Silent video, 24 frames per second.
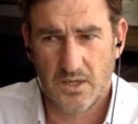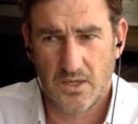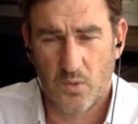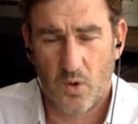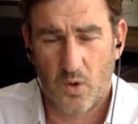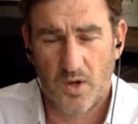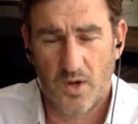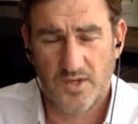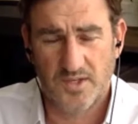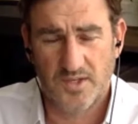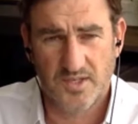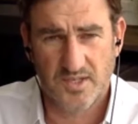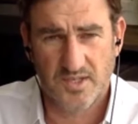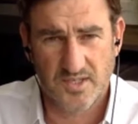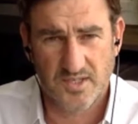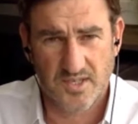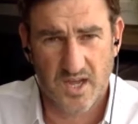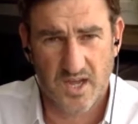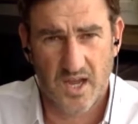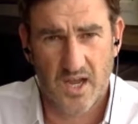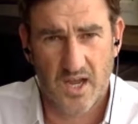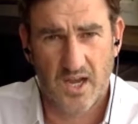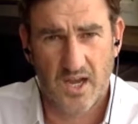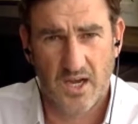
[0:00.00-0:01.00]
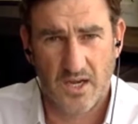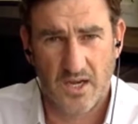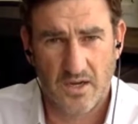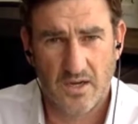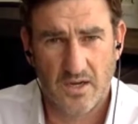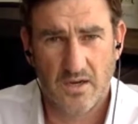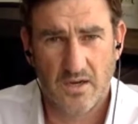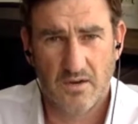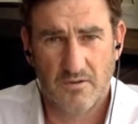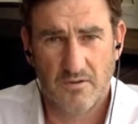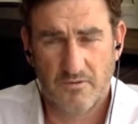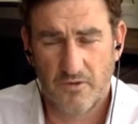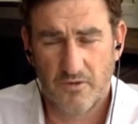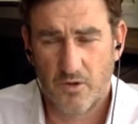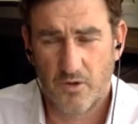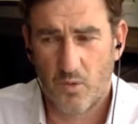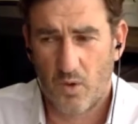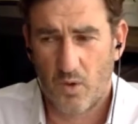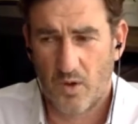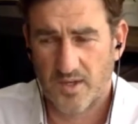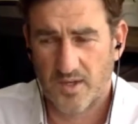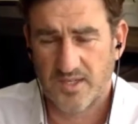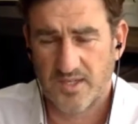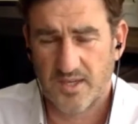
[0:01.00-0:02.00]
quite sustained for
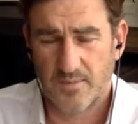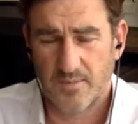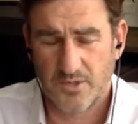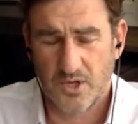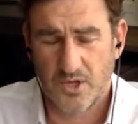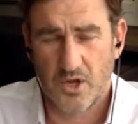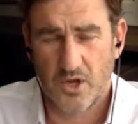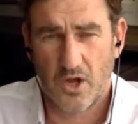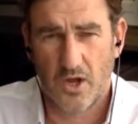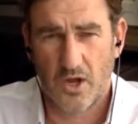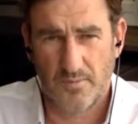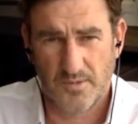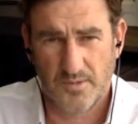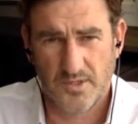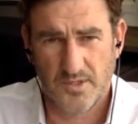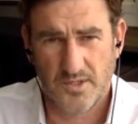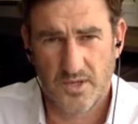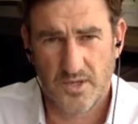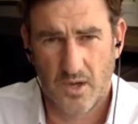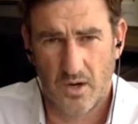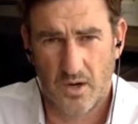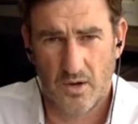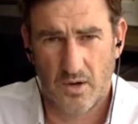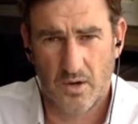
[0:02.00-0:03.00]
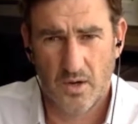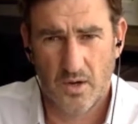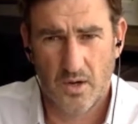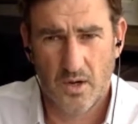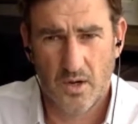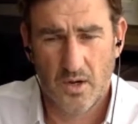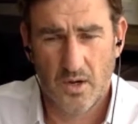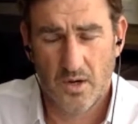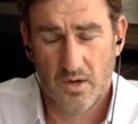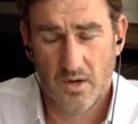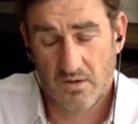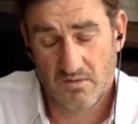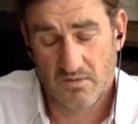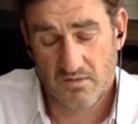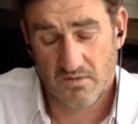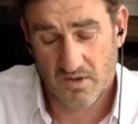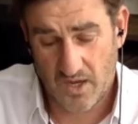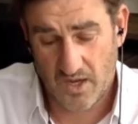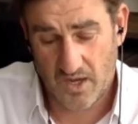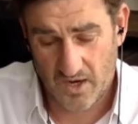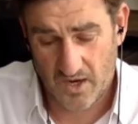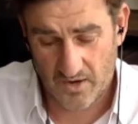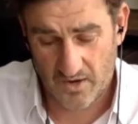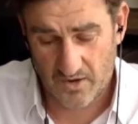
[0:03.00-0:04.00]
quite some time. So,
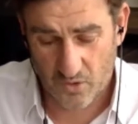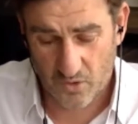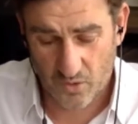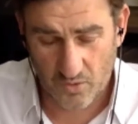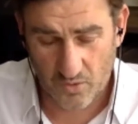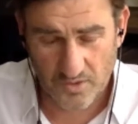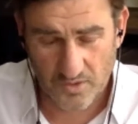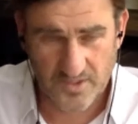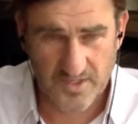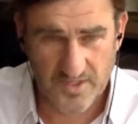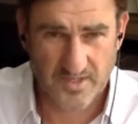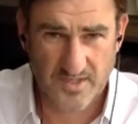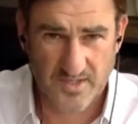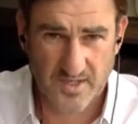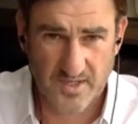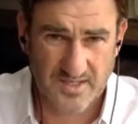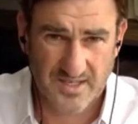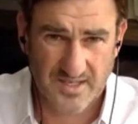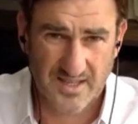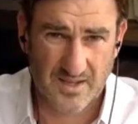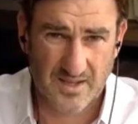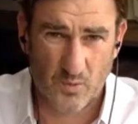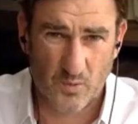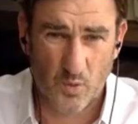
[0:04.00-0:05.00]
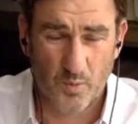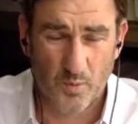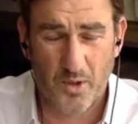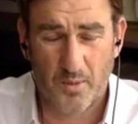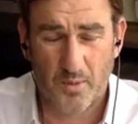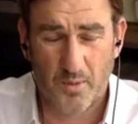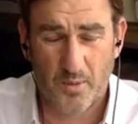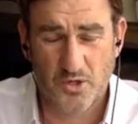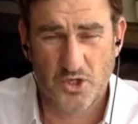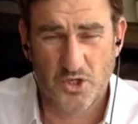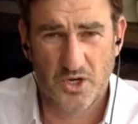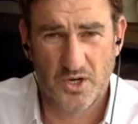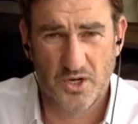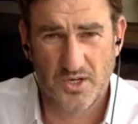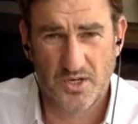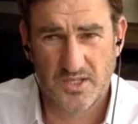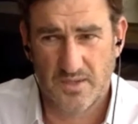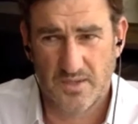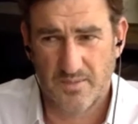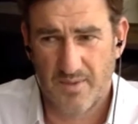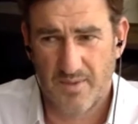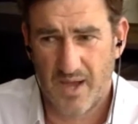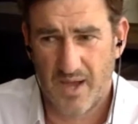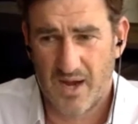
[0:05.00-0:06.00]
of course, as I said, there will be opportunities
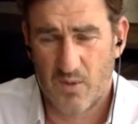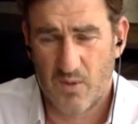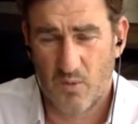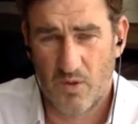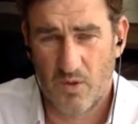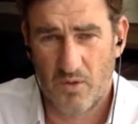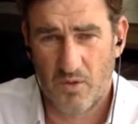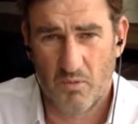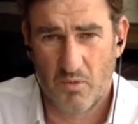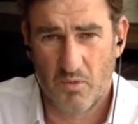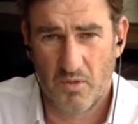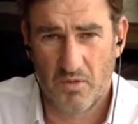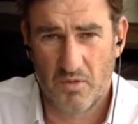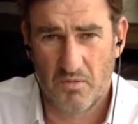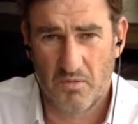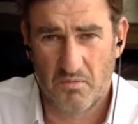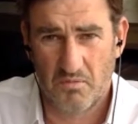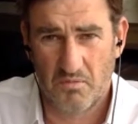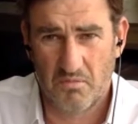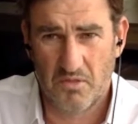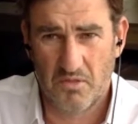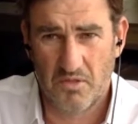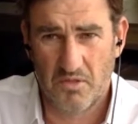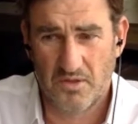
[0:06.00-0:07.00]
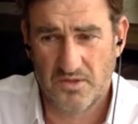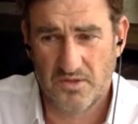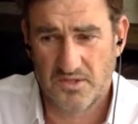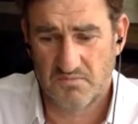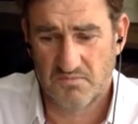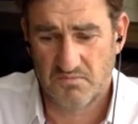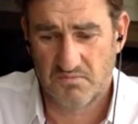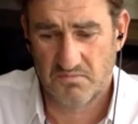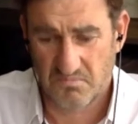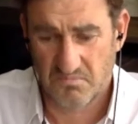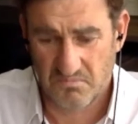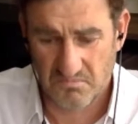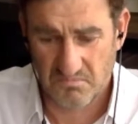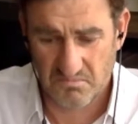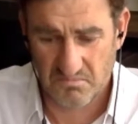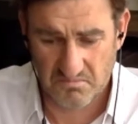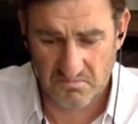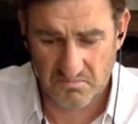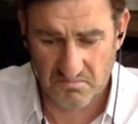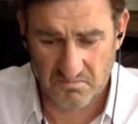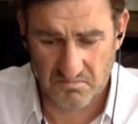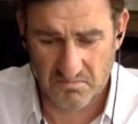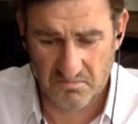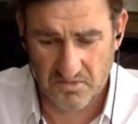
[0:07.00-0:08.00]
in the market where there's
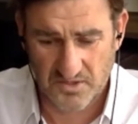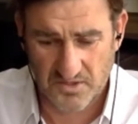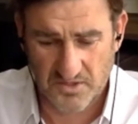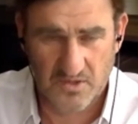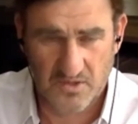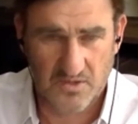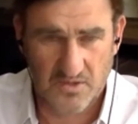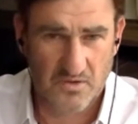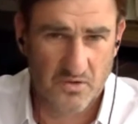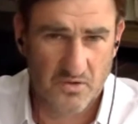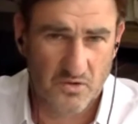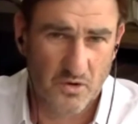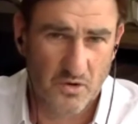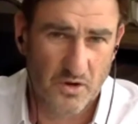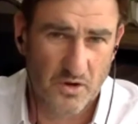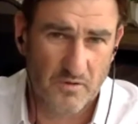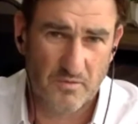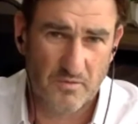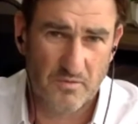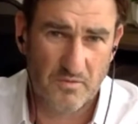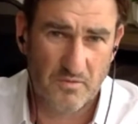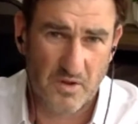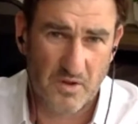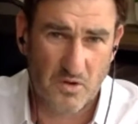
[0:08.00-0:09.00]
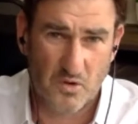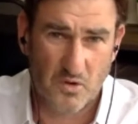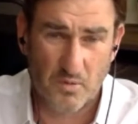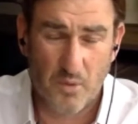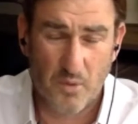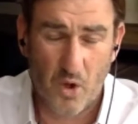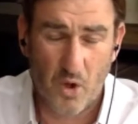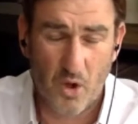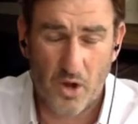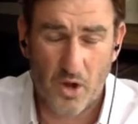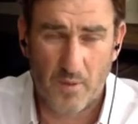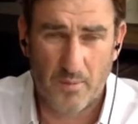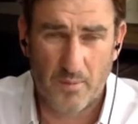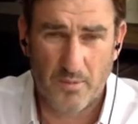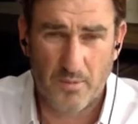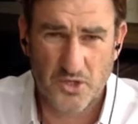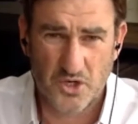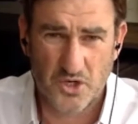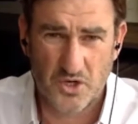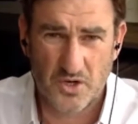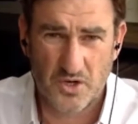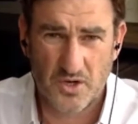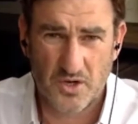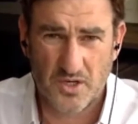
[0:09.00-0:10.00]
good buying
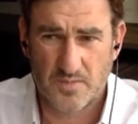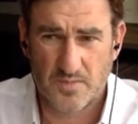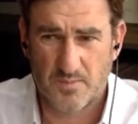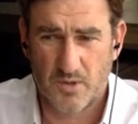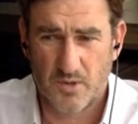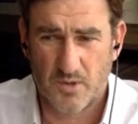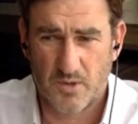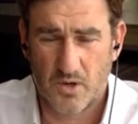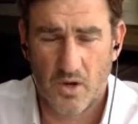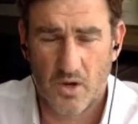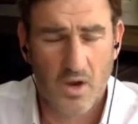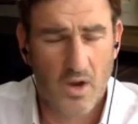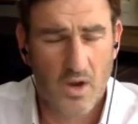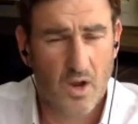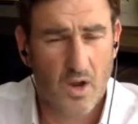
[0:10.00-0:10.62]
opportunities, but